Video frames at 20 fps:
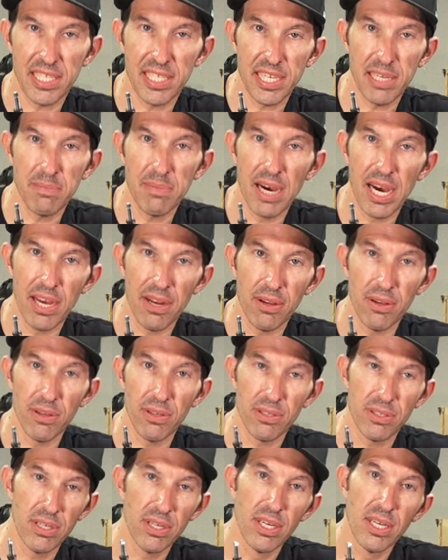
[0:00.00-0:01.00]
C
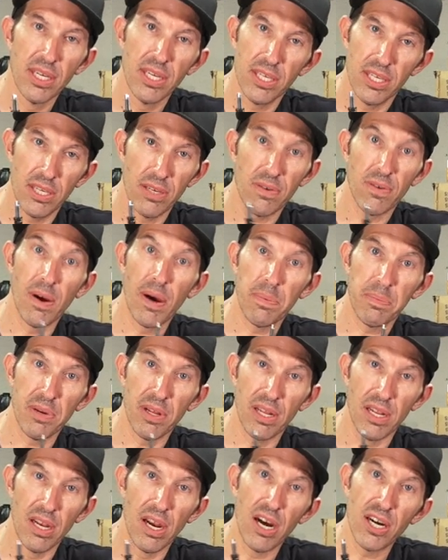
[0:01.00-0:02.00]
models. You go up
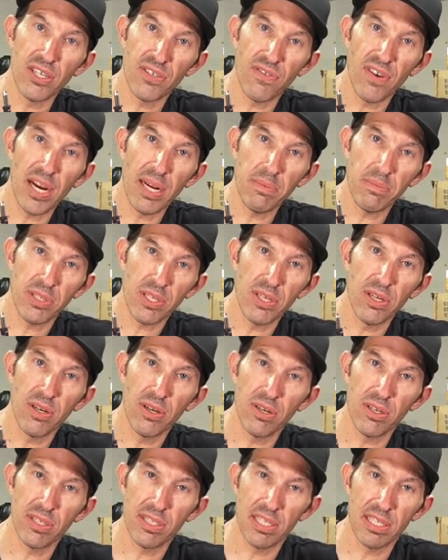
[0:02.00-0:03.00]
to large frame
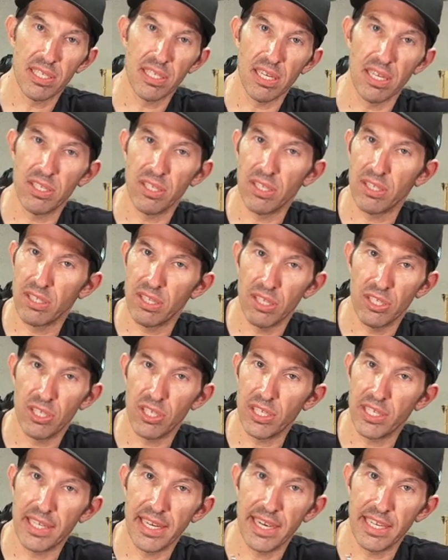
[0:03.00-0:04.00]
scooters such as the
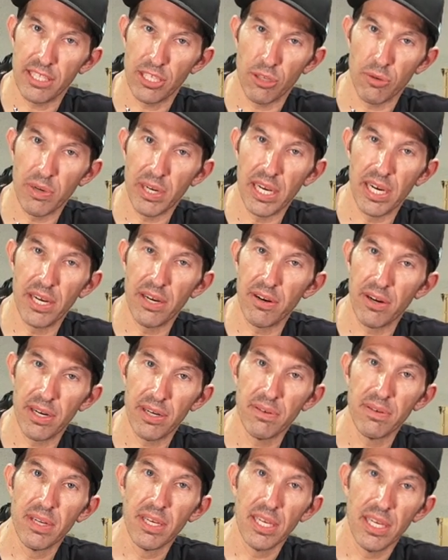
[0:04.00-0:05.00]
G T S three hundred,